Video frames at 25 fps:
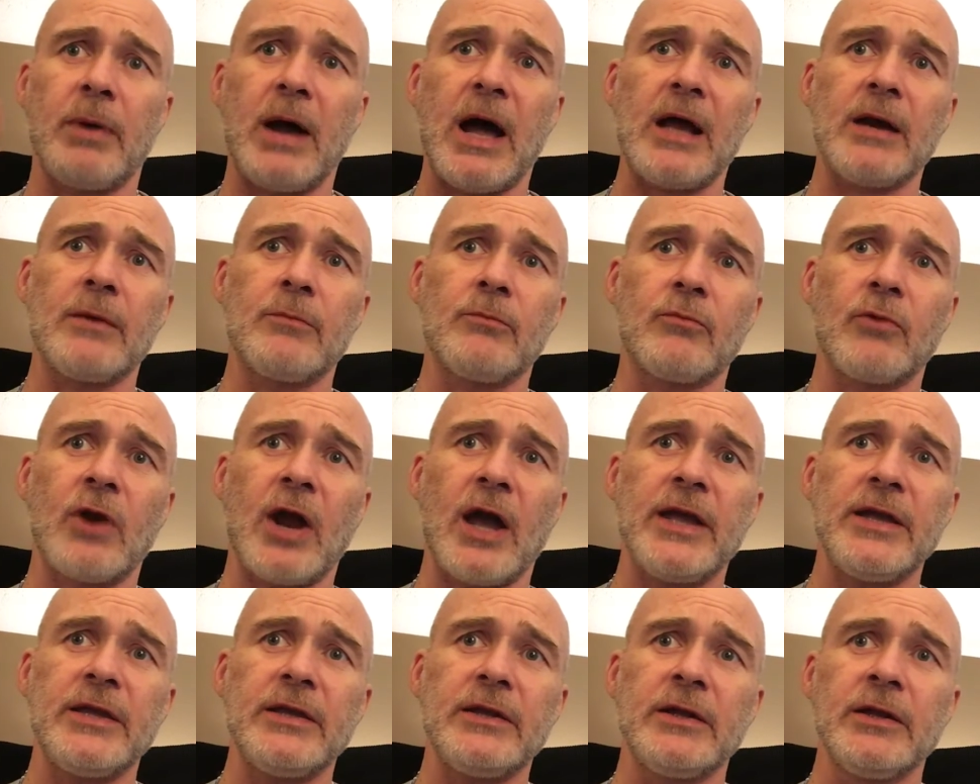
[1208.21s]
bottom
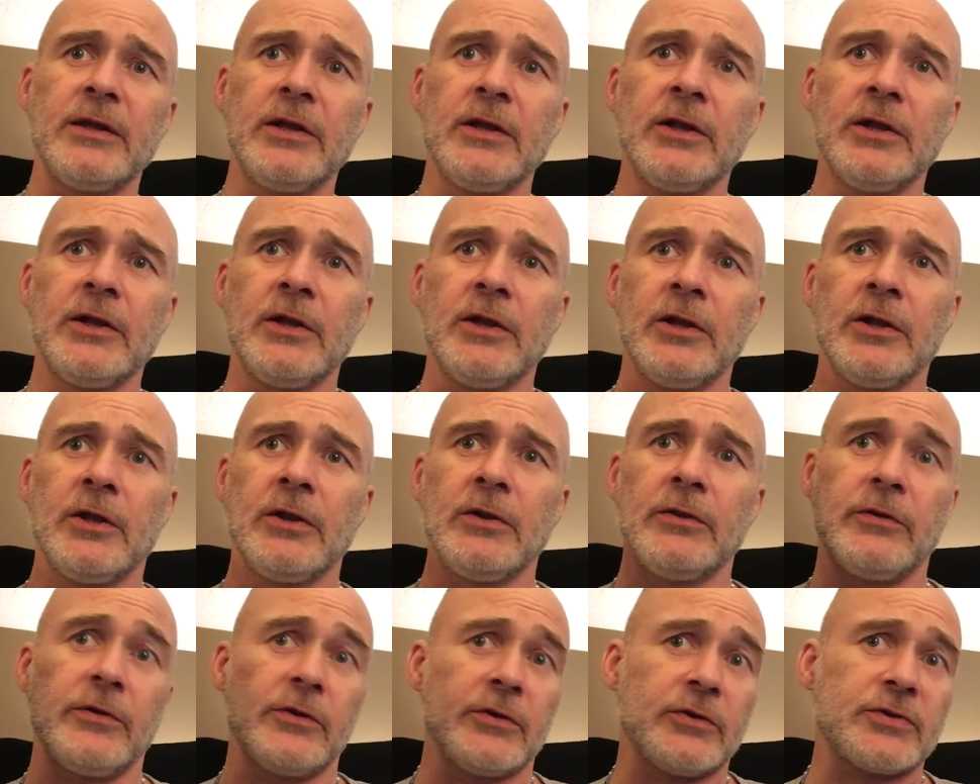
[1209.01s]
right,
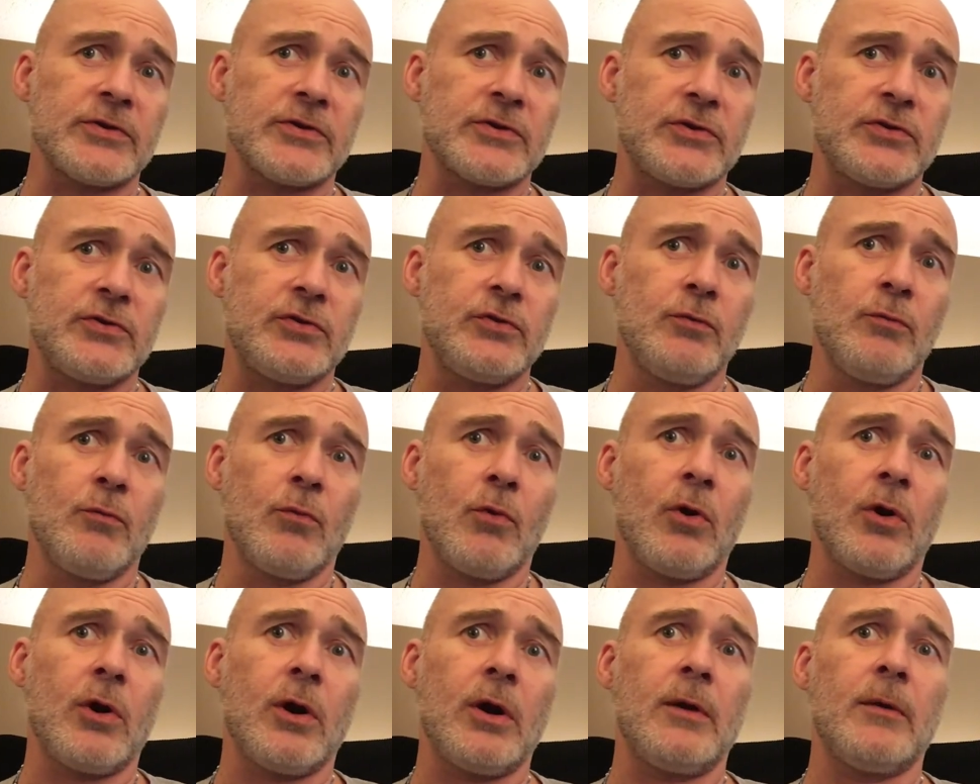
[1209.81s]
there's two
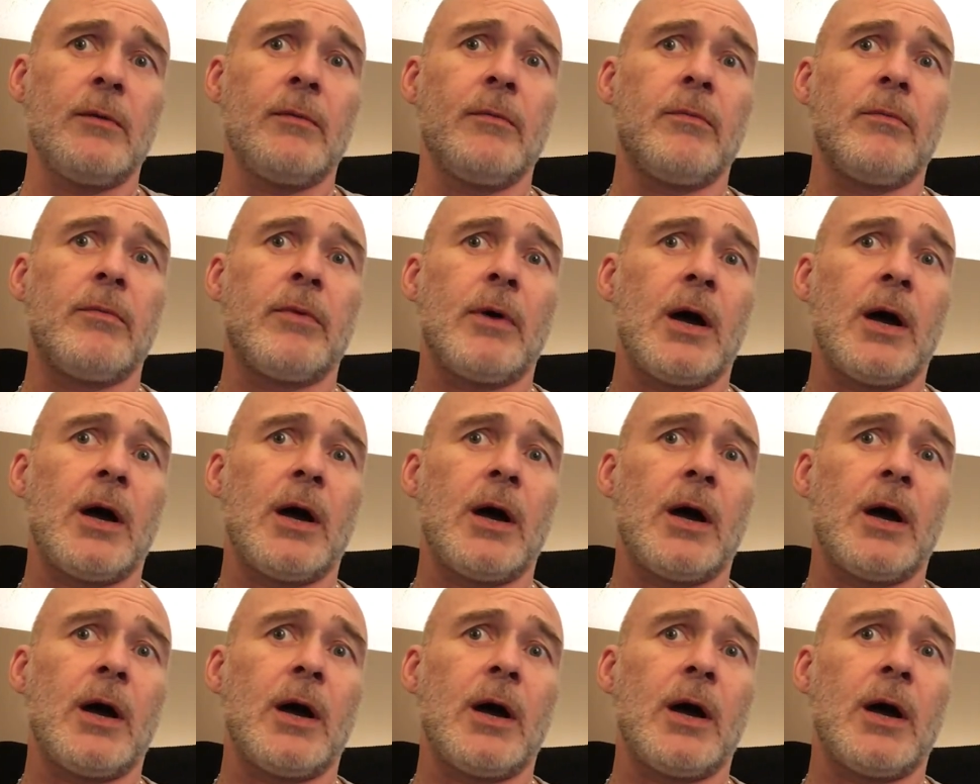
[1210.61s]
more.